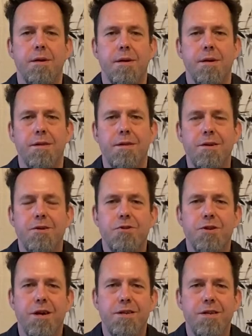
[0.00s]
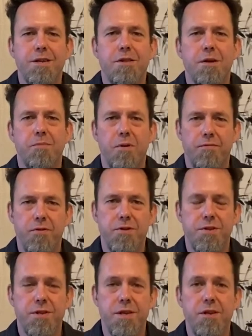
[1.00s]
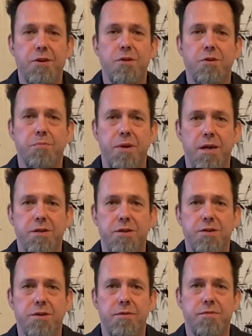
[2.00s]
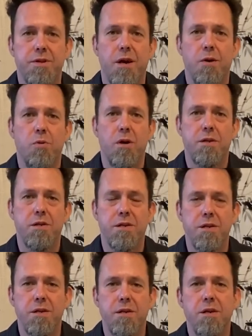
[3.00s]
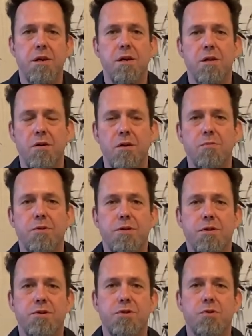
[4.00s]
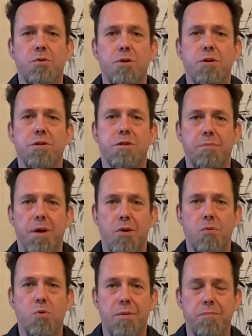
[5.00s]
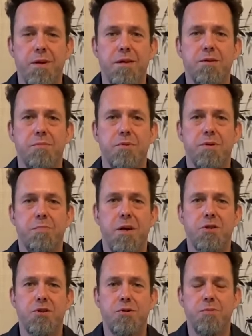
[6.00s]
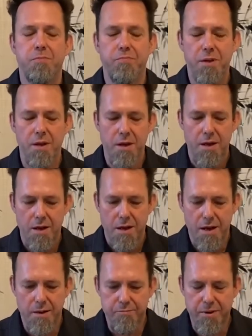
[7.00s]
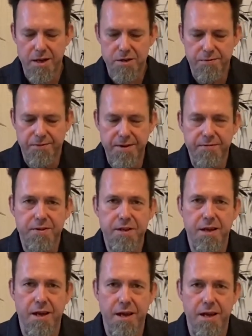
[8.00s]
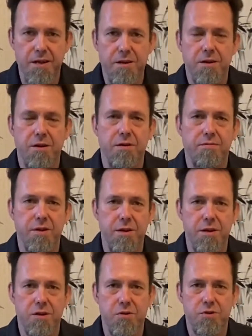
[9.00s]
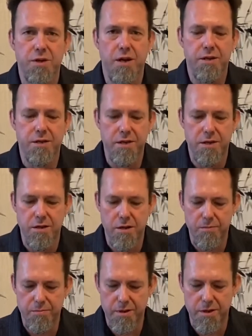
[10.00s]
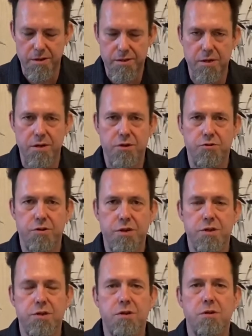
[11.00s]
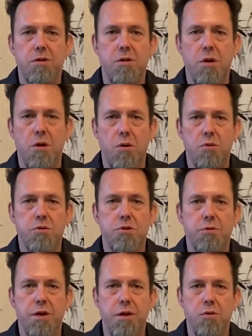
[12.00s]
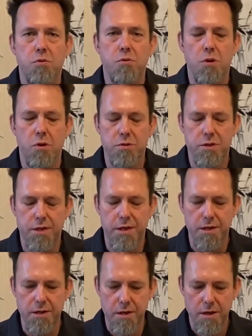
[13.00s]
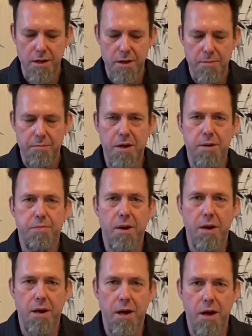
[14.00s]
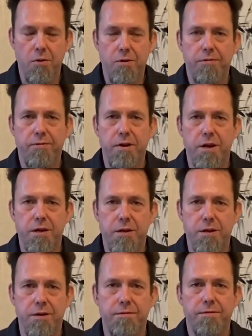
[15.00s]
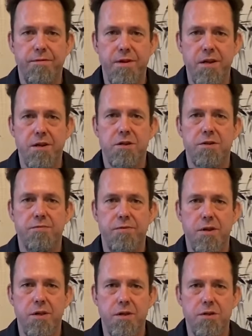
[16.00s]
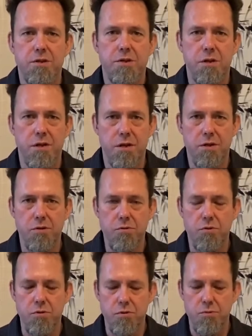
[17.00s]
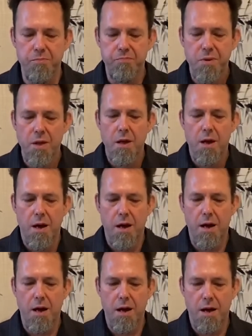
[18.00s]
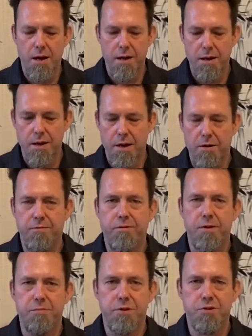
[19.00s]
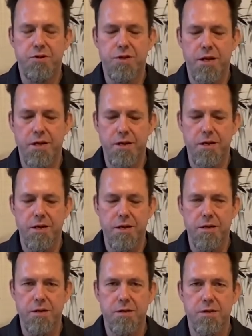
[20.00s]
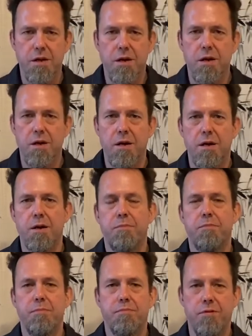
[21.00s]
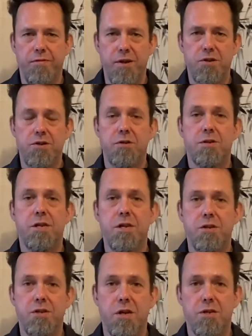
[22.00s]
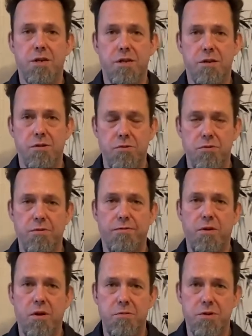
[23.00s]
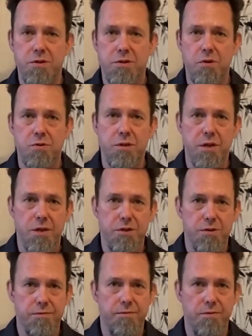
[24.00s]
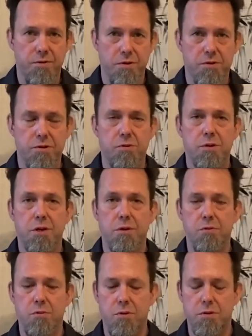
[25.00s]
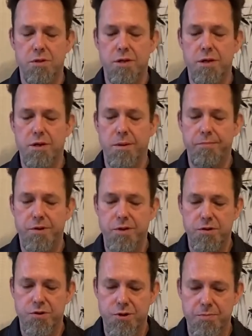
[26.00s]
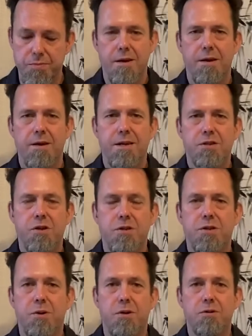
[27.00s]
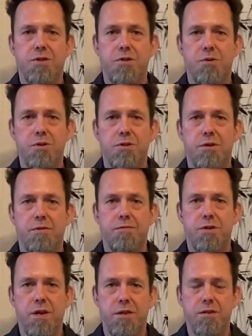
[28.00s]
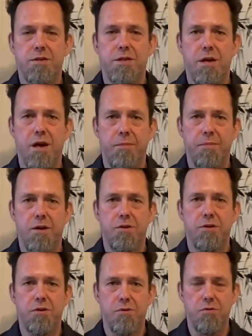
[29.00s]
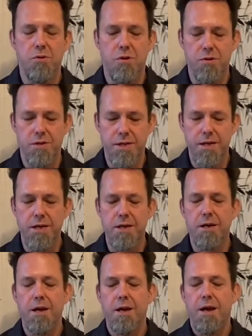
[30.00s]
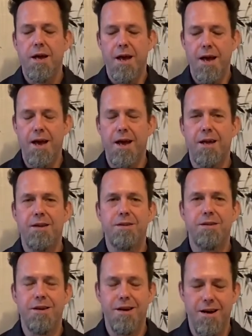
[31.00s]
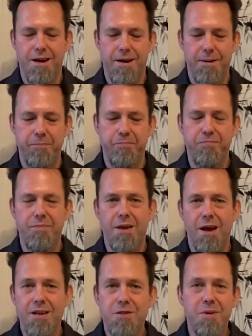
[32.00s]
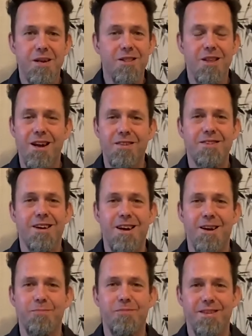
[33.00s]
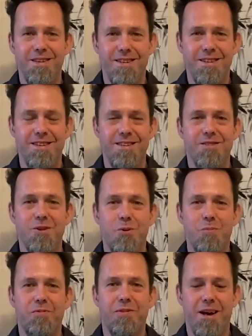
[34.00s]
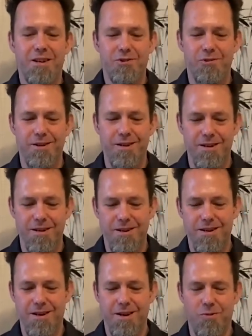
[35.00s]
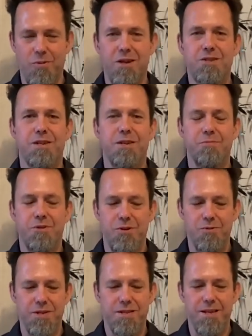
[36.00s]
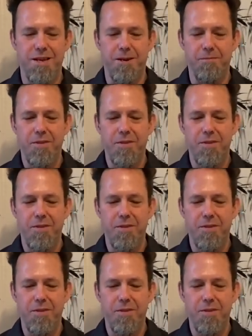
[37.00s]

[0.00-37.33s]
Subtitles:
The EcoCha Tea Club offers singular batches of Taiwan tea, along with their stories about what makes them special. And batch 58 of the EcoCha Tea Club is a traditional Hong Shui Oolong tea made by our friend in Phoenix Village in Lugu. Our friend Mr. Chen is a professional tea judge at the Lugu Farmers Association for their Dongding Oolong tea competition. He's also our source of Shanlinshi High Mountain Oolong tea, and I spend a lot of time in his home factory watching him do his thing.